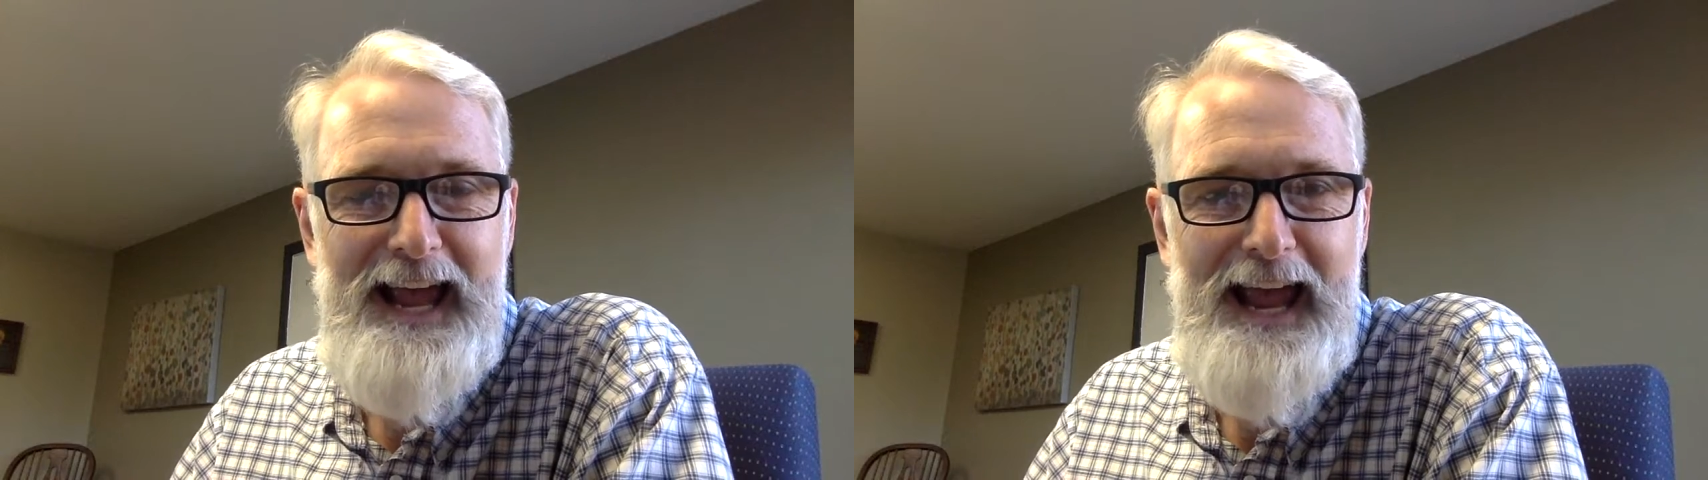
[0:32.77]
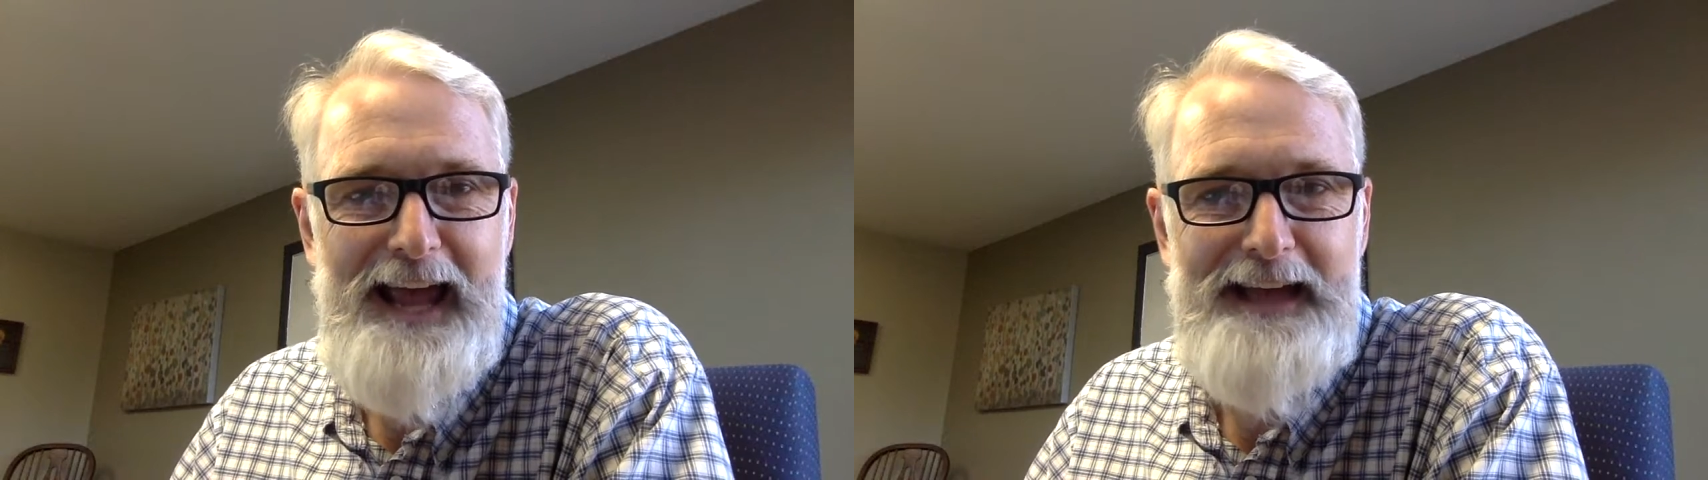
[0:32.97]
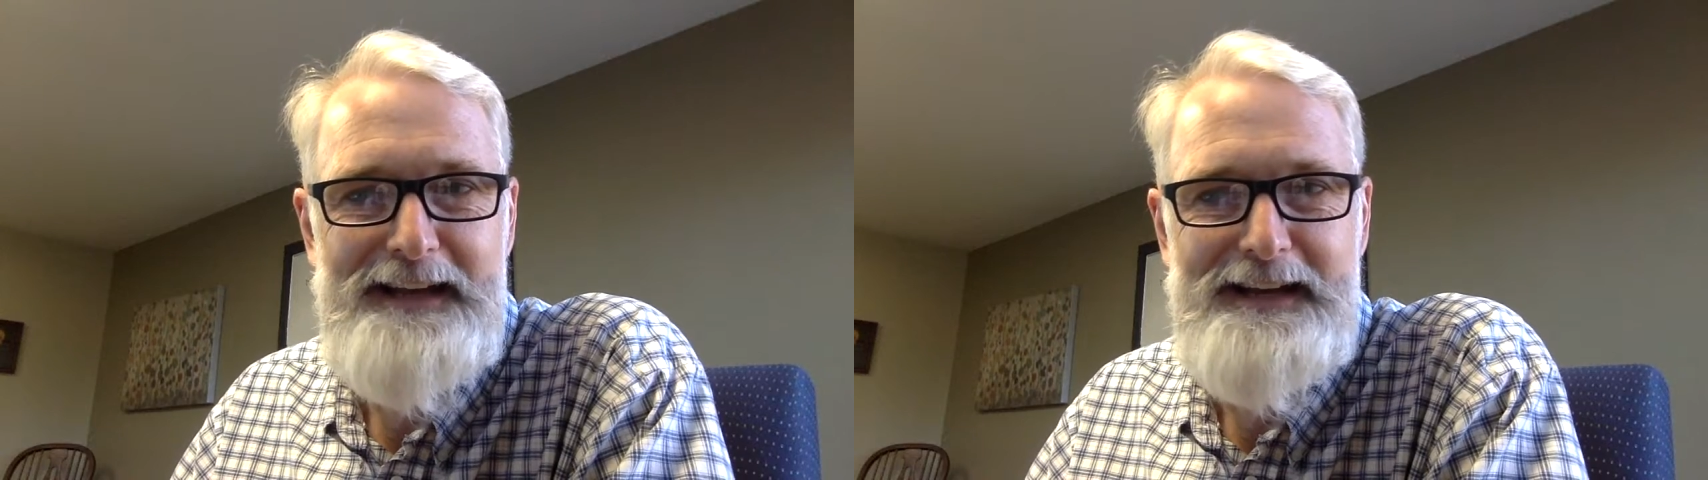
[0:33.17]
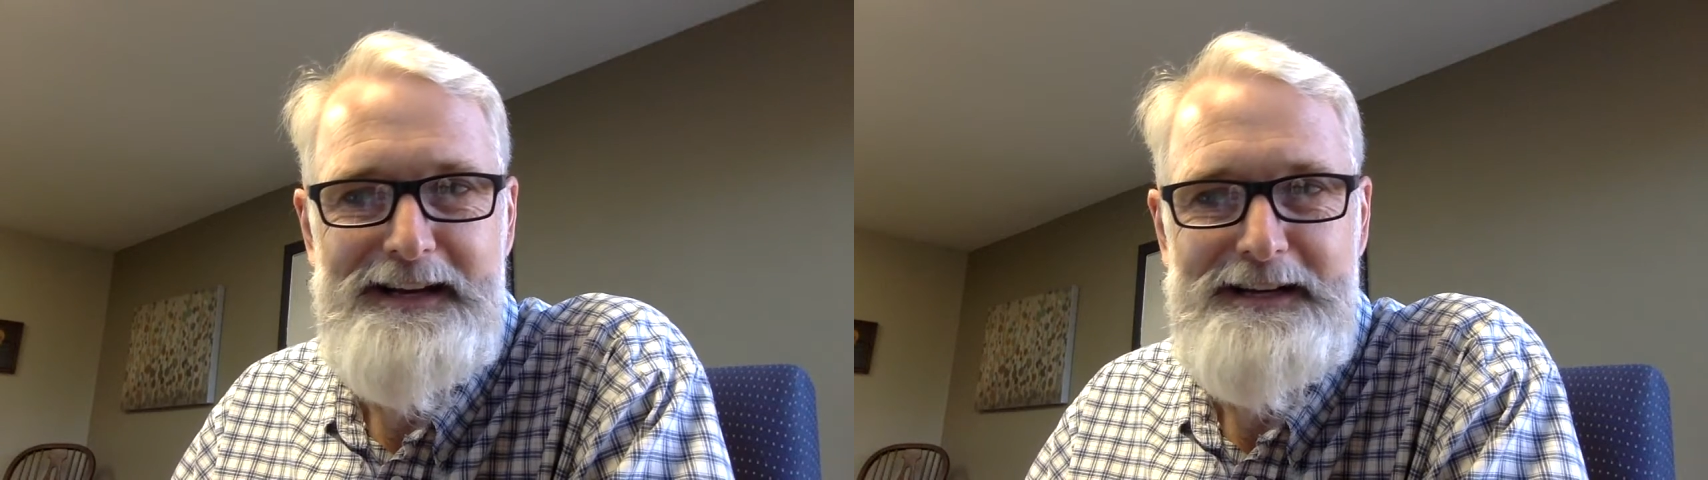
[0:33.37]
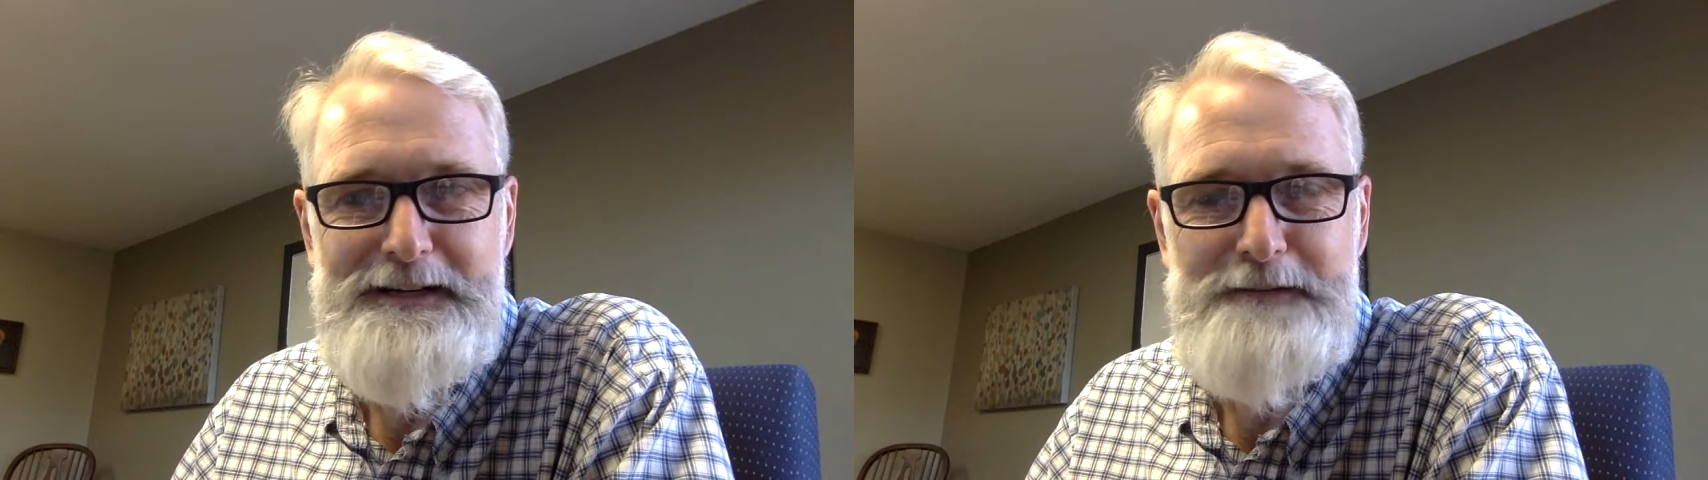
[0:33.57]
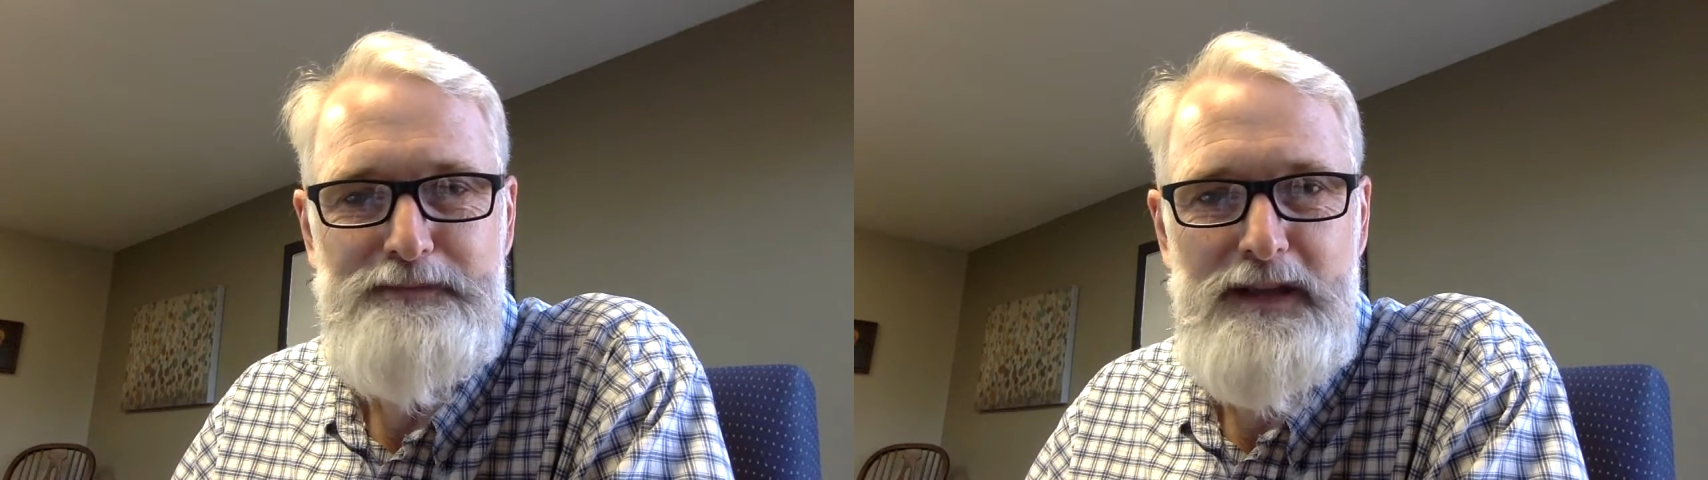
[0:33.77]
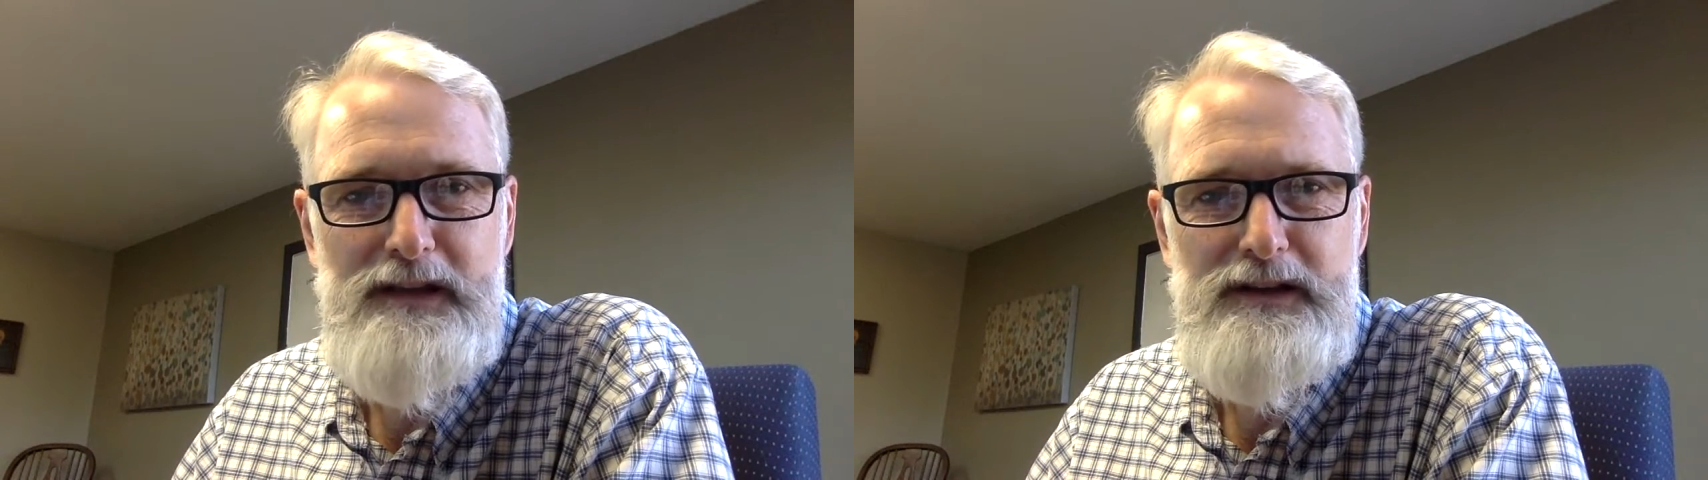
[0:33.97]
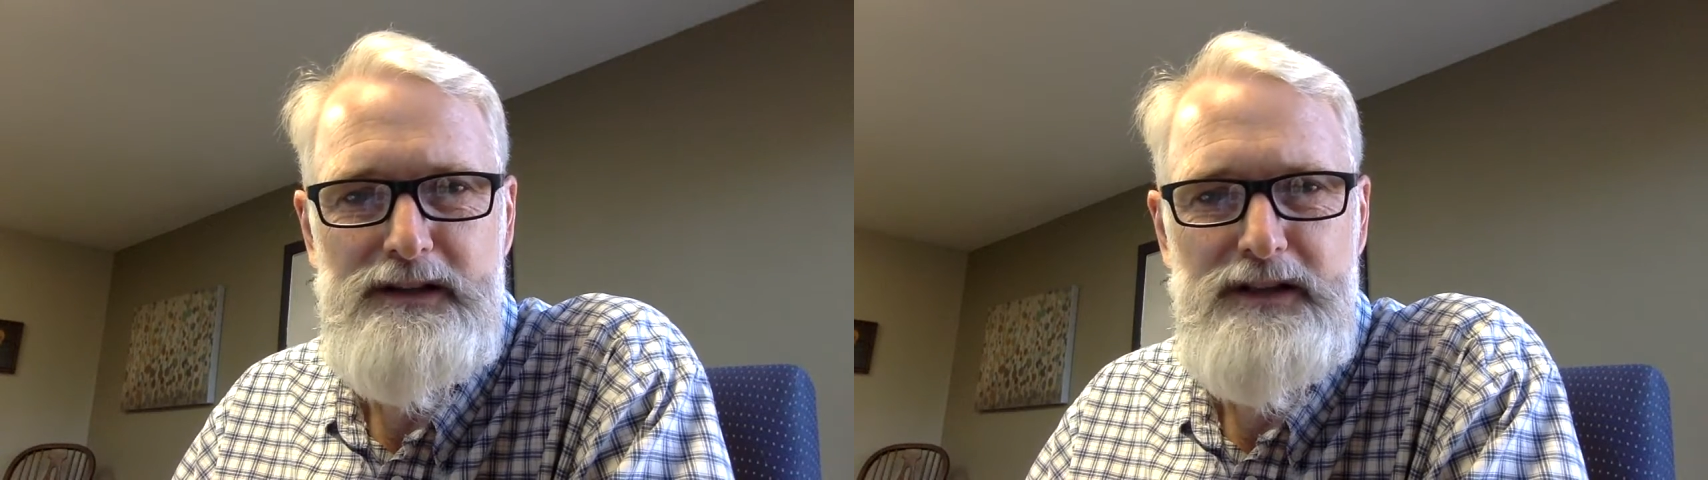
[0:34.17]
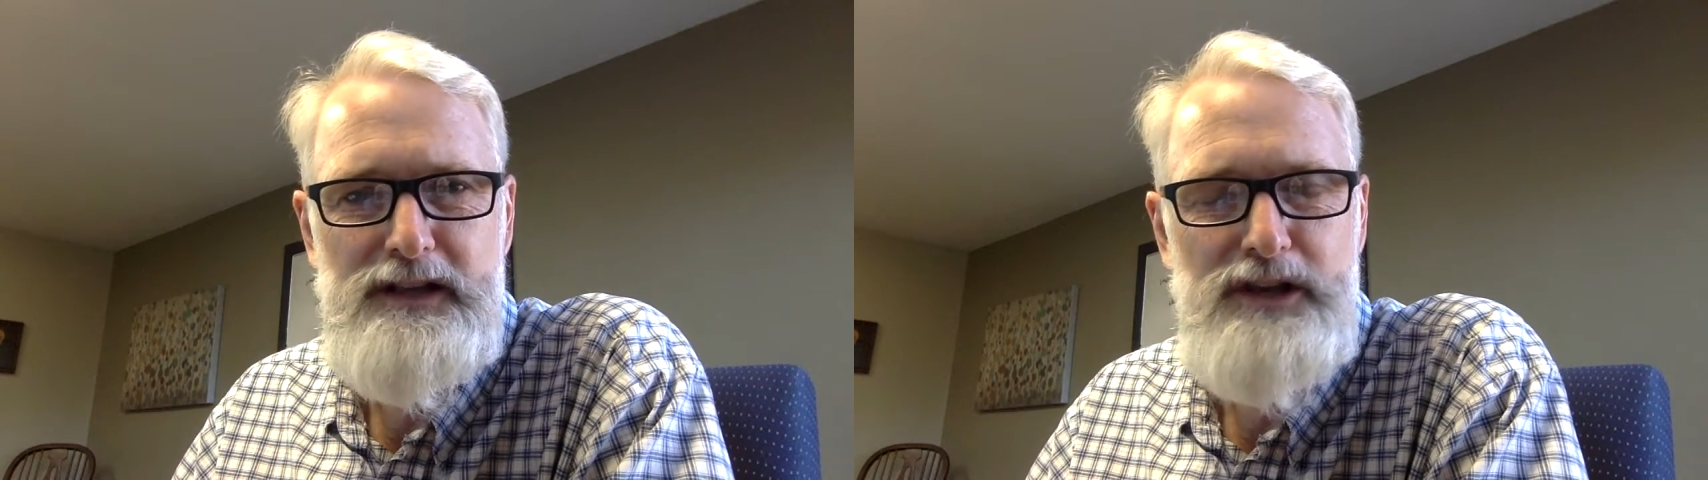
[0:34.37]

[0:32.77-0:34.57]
And uh, the